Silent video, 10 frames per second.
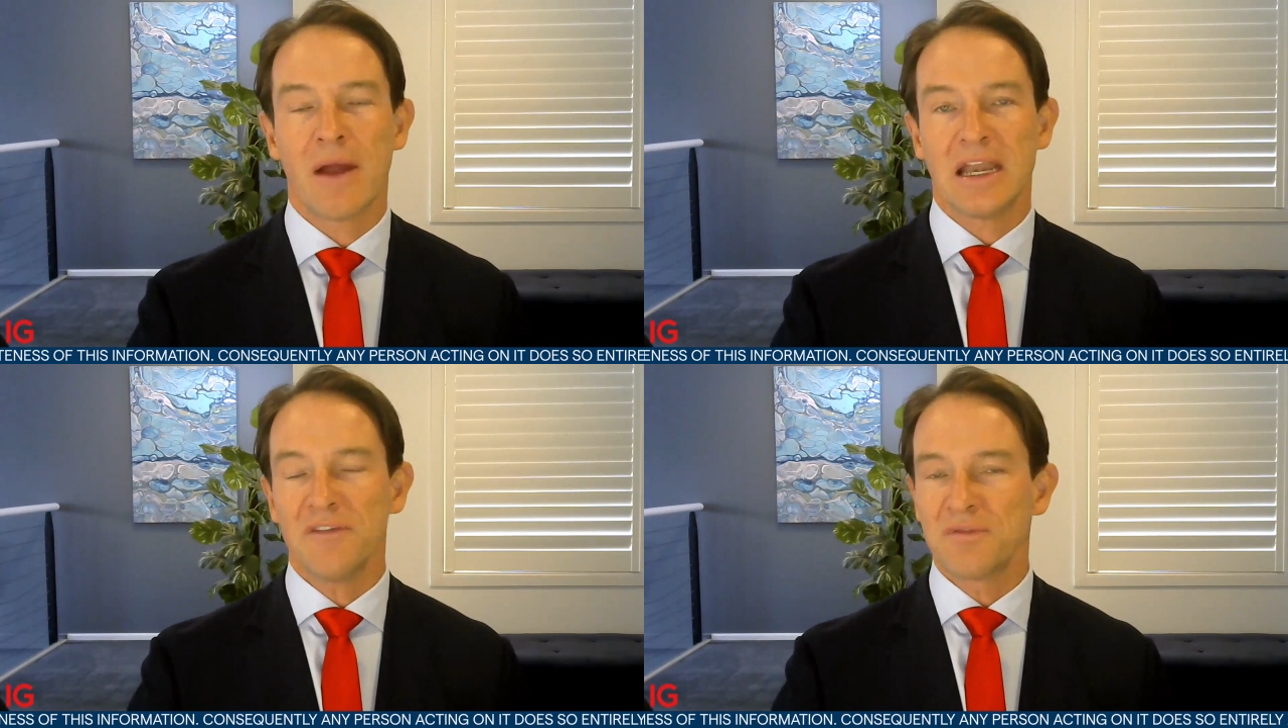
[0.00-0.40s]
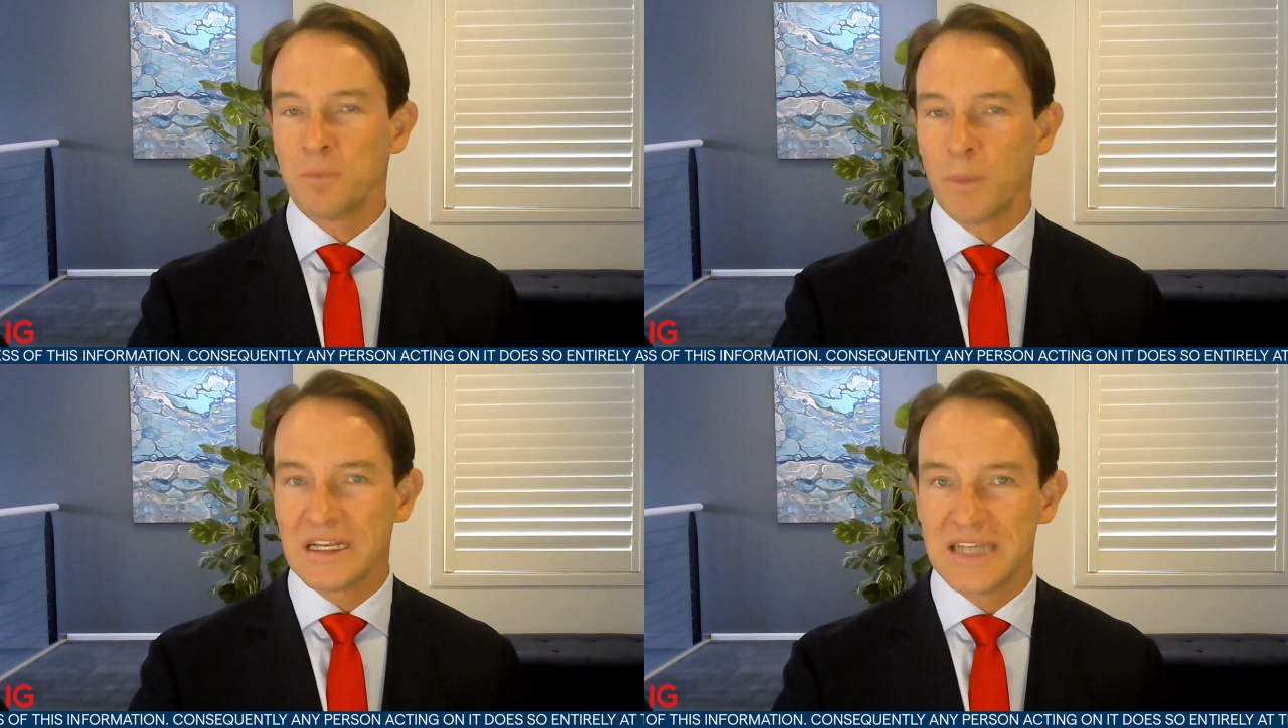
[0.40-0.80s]
And if
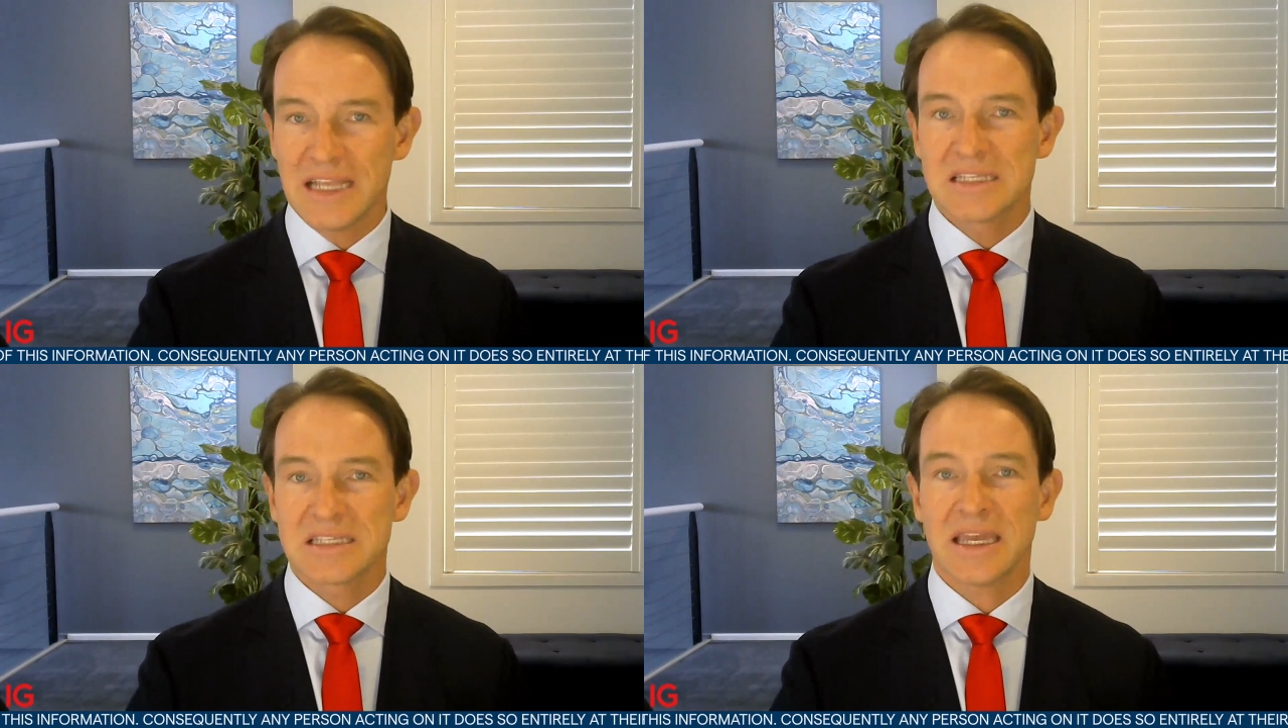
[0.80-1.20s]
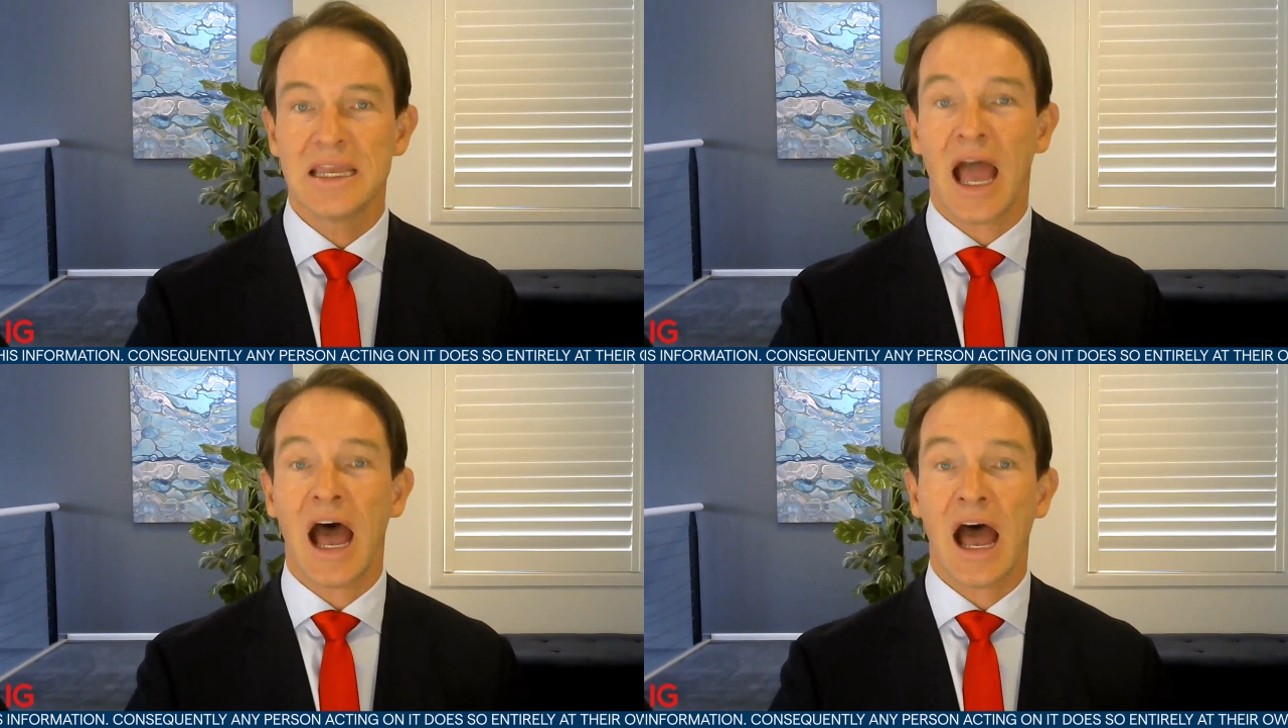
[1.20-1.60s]
we did
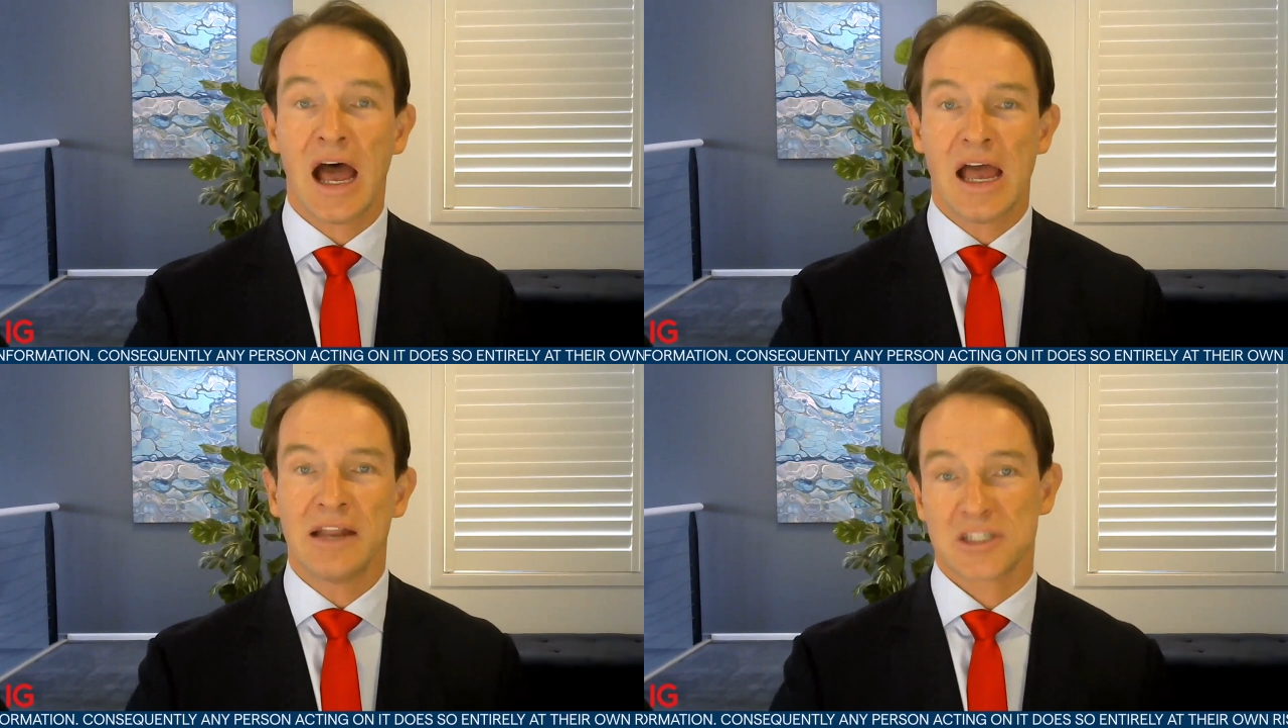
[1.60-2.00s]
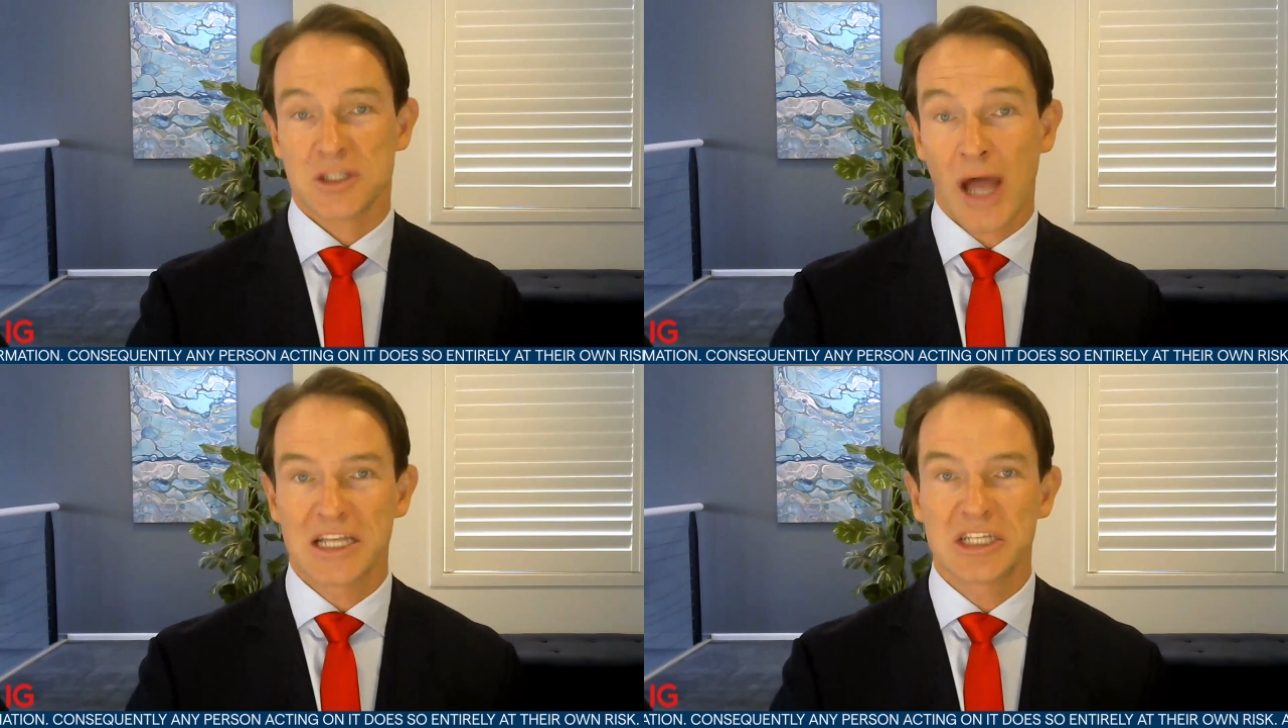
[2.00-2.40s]
see a, a,
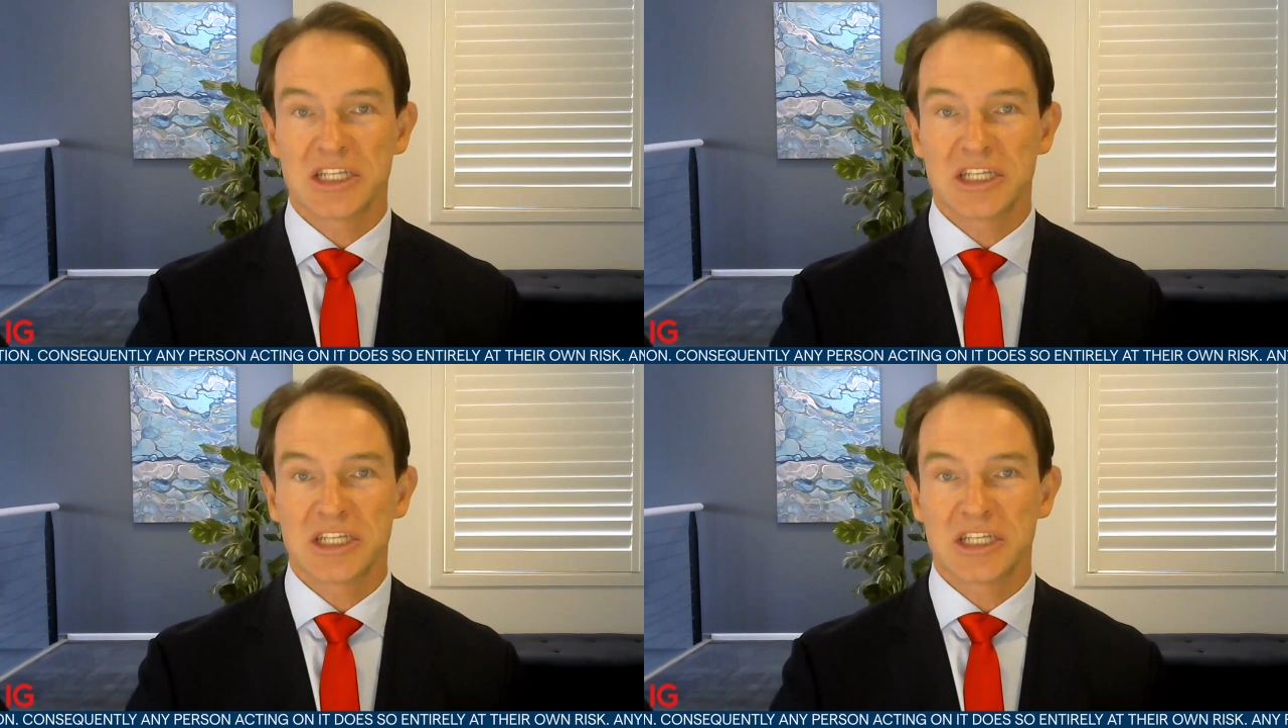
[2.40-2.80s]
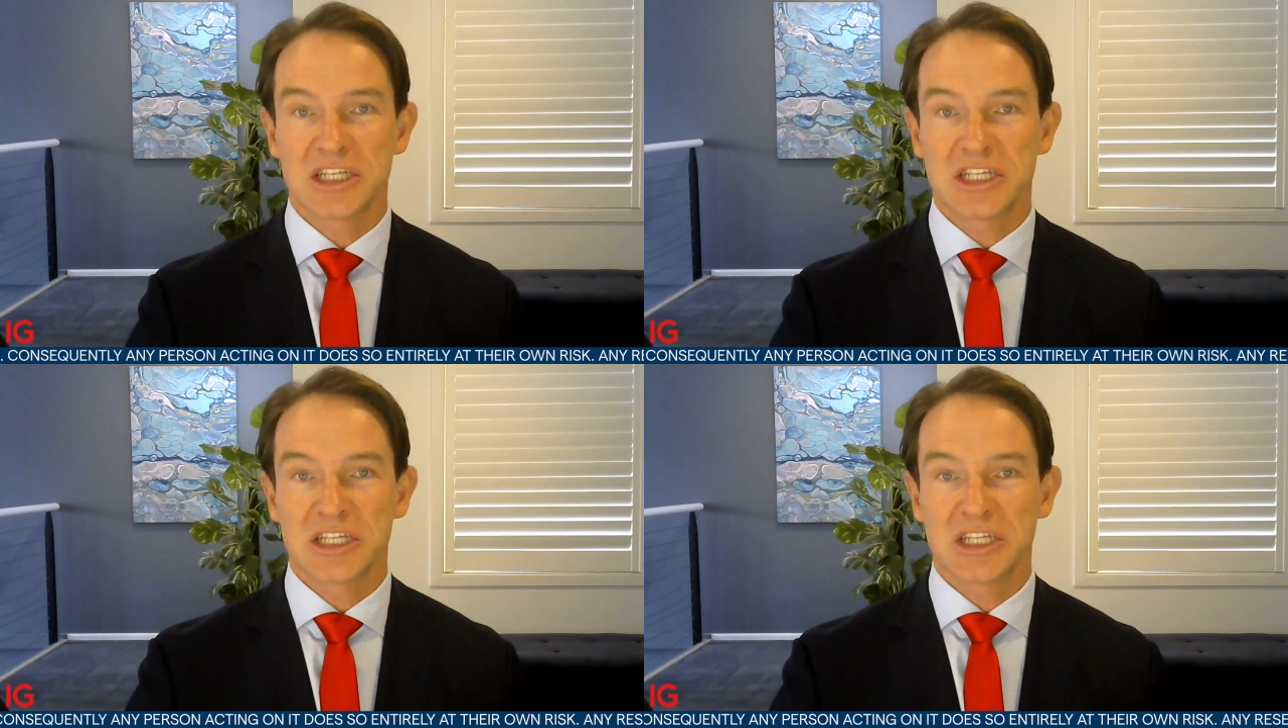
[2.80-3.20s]
slight adjustment
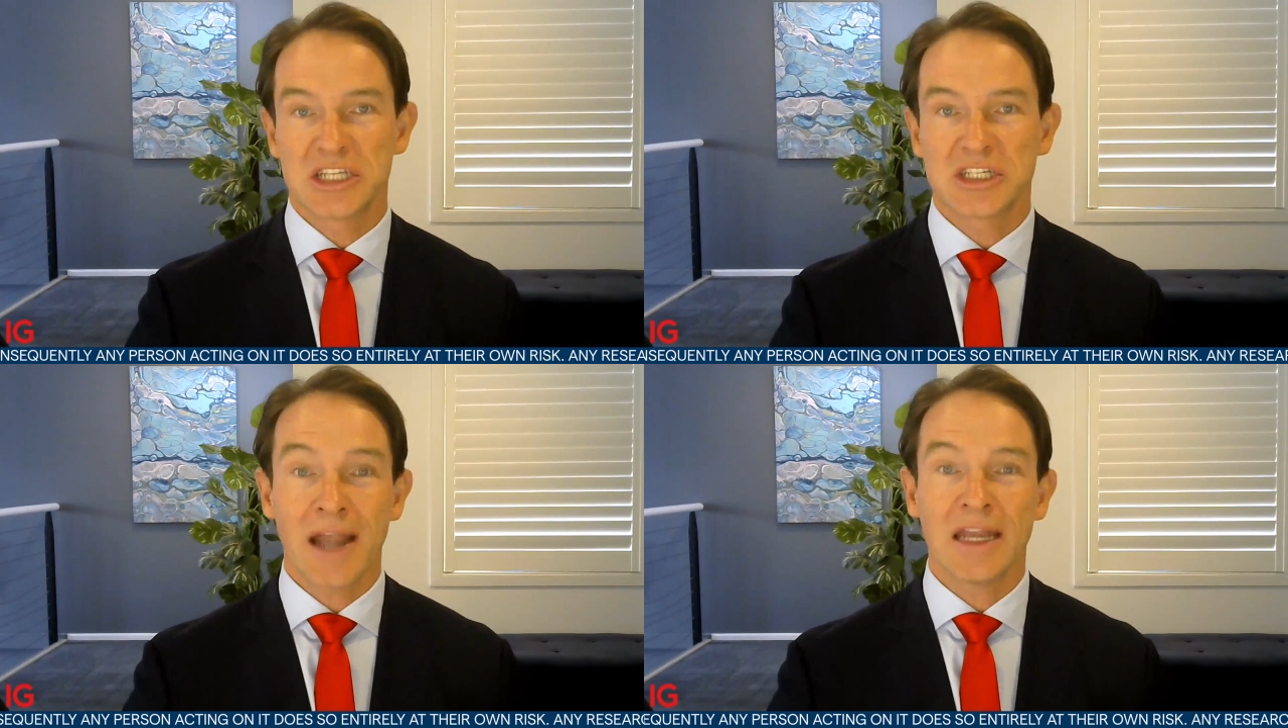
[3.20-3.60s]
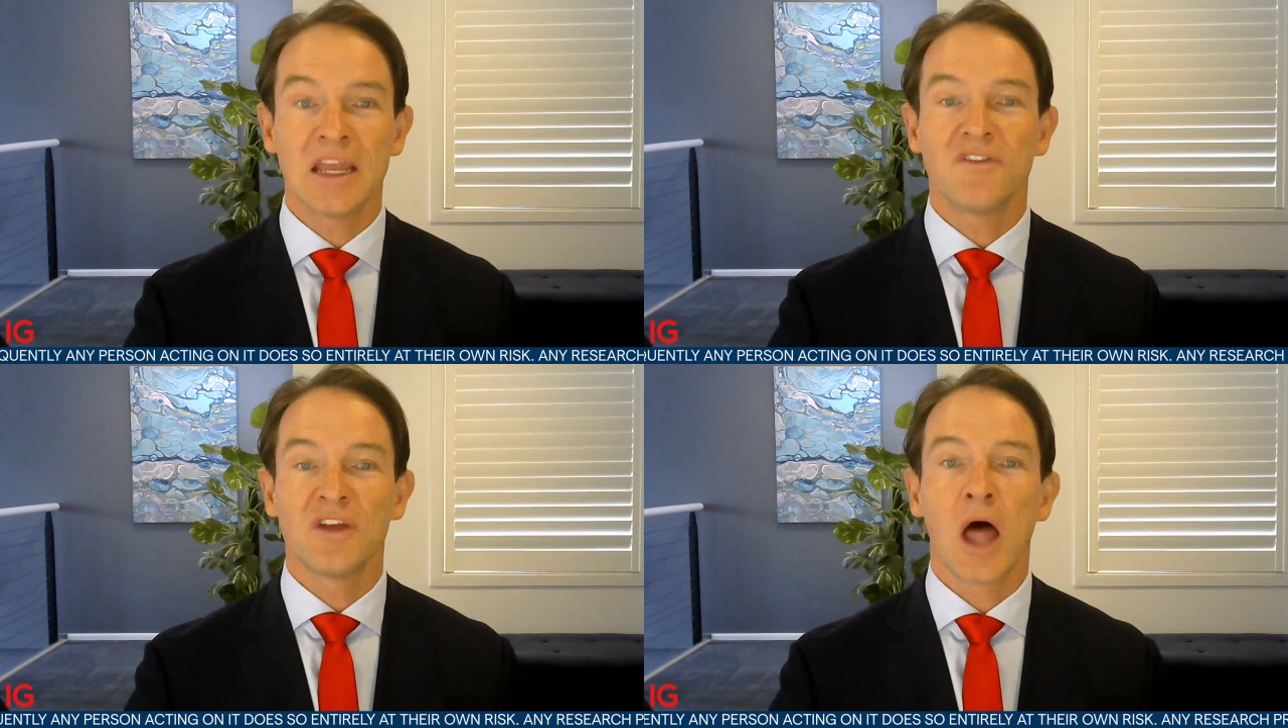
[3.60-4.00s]
or a tightening,
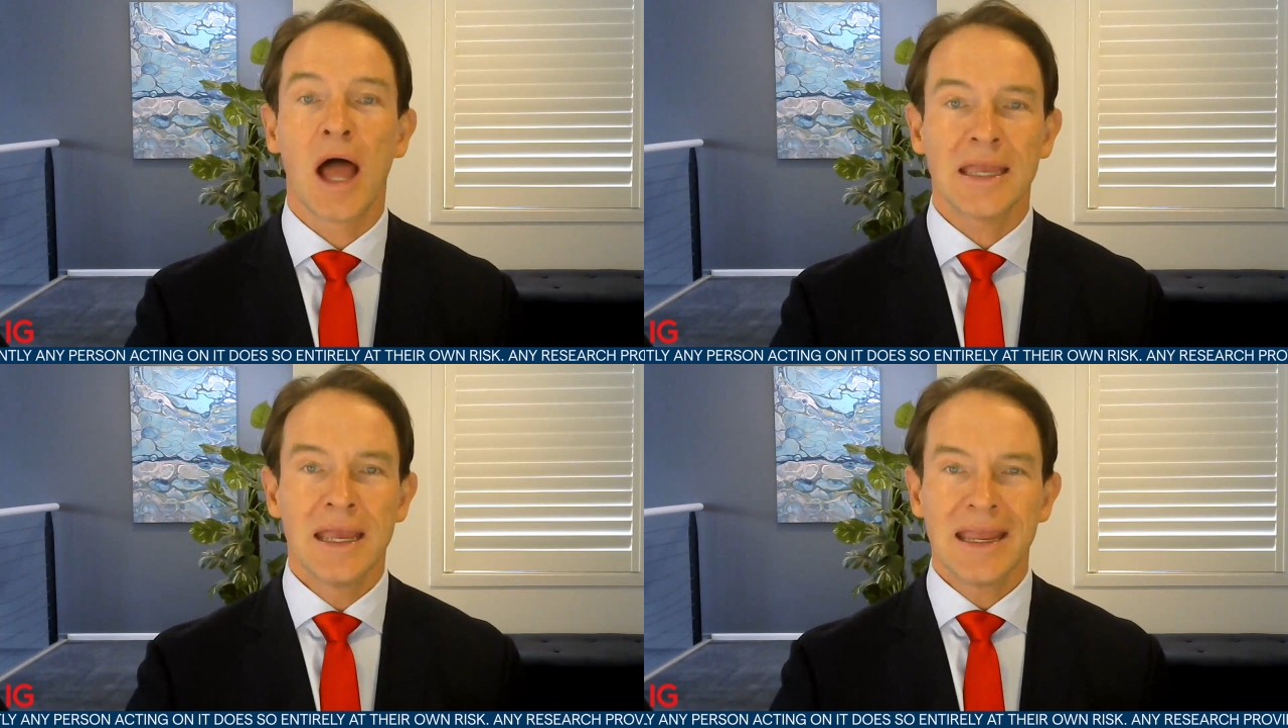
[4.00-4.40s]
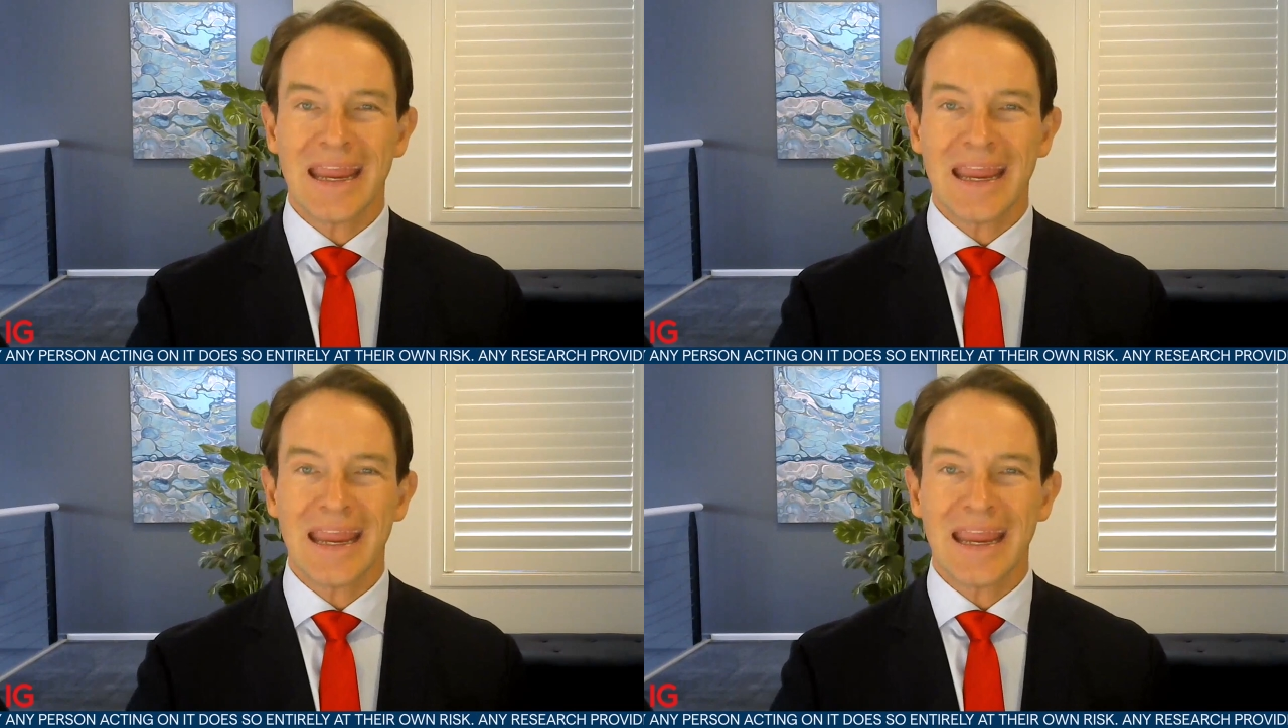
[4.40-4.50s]
if you like,